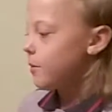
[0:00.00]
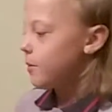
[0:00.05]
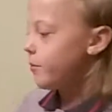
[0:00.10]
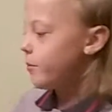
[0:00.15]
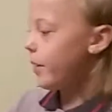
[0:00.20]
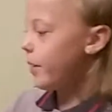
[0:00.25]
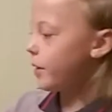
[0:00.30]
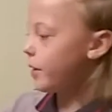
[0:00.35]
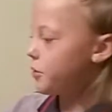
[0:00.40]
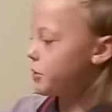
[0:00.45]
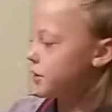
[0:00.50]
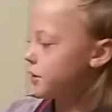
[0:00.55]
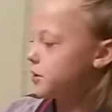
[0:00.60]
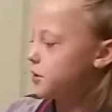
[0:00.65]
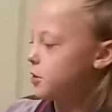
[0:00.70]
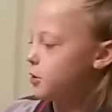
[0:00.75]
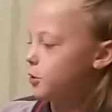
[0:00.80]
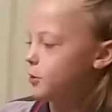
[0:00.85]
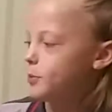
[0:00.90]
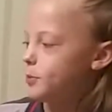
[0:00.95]

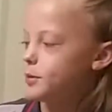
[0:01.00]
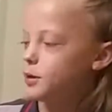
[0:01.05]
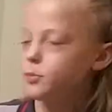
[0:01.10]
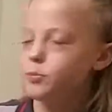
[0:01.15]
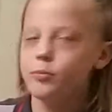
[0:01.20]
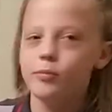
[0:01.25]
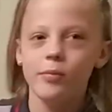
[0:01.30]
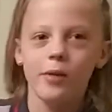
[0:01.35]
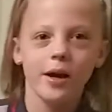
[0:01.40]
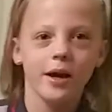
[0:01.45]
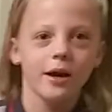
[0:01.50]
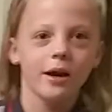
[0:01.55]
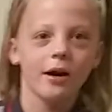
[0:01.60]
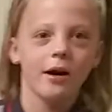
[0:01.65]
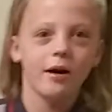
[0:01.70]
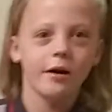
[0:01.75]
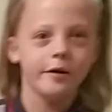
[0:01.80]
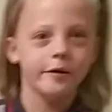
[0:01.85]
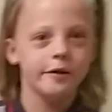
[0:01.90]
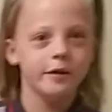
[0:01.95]
Microscopes make
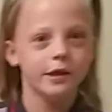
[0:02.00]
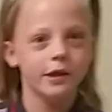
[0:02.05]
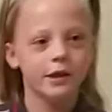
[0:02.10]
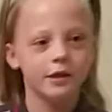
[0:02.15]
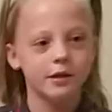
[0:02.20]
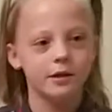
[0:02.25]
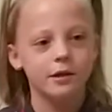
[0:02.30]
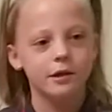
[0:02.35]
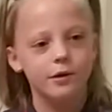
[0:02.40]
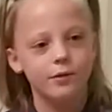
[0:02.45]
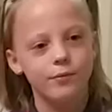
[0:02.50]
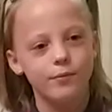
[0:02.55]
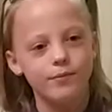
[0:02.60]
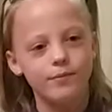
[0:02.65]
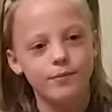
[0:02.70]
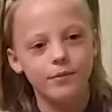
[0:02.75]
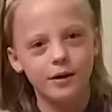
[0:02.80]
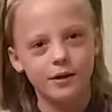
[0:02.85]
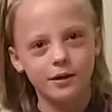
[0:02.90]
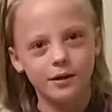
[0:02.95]
objects
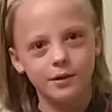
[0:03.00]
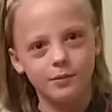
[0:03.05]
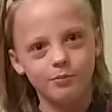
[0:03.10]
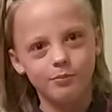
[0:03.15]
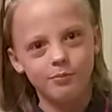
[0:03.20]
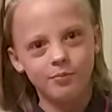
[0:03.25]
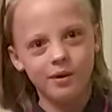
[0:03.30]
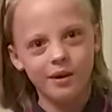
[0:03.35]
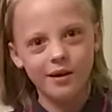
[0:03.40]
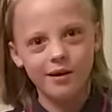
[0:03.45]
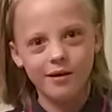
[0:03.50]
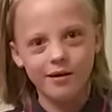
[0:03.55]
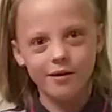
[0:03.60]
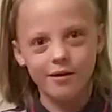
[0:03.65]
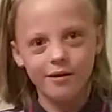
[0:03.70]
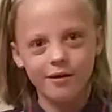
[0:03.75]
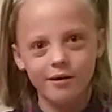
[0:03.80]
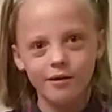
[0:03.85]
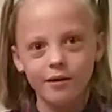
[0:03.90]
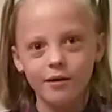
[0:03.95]
much bigger.
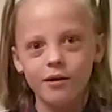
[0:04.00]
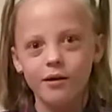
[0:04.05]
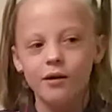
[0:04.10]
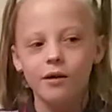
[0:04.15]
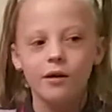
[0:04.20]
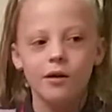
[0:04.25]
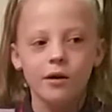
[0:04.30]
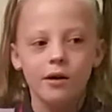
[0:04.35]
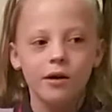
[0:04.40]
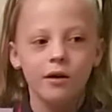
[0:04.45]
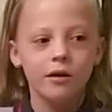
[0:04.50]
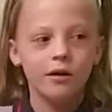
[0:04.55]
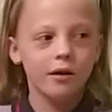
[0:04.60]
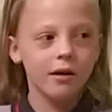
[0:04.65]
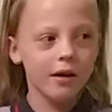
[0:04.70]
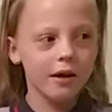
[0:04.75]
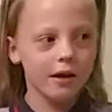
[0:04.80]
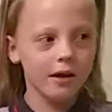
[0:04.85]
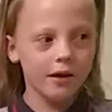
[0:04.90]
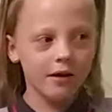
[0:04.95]

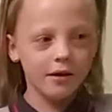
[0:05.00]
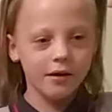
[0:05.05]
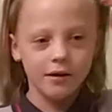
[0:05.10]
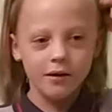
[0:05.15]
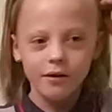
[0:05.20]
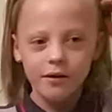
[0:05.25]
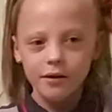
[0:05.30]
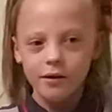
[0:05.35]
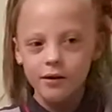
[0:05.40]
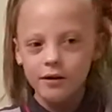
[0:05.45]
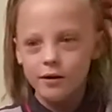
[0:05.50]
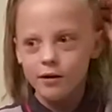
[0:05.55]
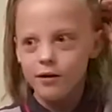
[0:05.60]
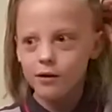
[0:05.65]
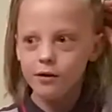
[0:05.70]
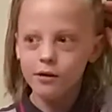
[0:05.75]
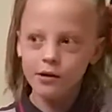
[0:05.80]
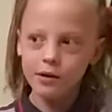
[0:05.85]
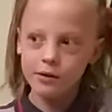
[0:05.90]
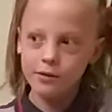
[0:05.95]
Like,
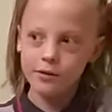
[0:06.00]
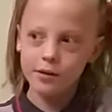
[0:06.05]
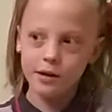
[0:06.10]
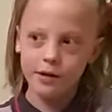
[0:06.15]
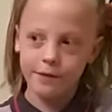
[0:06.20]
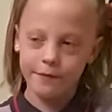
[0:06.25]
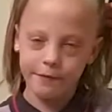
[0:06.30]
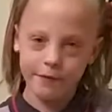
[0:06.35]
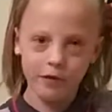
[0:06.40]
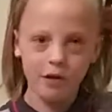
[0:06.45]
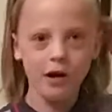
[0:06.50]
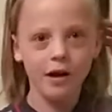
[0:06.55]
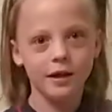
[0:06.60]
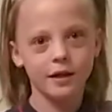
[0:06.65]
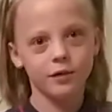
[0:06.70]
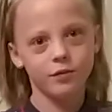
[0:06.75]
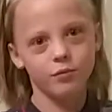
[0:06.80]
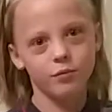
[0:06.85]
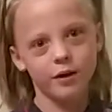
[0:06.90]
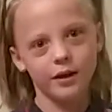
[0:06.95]
you know that a
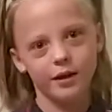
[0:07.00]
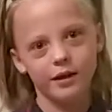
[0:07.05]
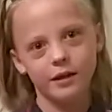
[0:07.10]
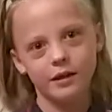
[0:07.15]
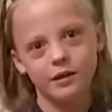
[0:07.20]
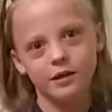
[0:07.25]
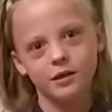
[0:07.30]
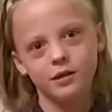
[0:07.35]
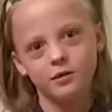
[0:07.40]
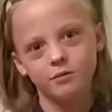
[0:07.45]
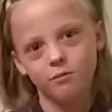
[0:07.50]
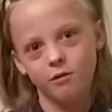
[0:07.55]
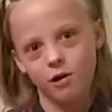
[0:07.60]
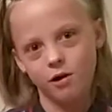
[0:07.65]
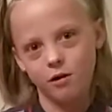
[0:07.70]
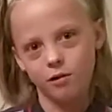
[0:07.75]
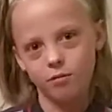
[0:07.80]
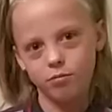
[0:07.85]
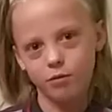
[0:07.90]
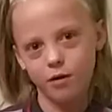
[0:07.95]
fly's wing is
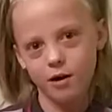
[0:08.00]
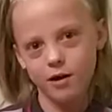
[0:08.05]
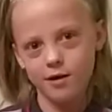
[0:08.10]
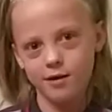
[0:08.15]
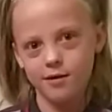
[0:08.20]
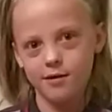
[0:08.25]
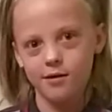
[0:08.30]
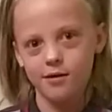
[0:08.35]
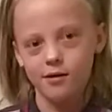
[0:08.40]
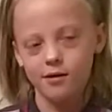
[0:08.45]
small, right?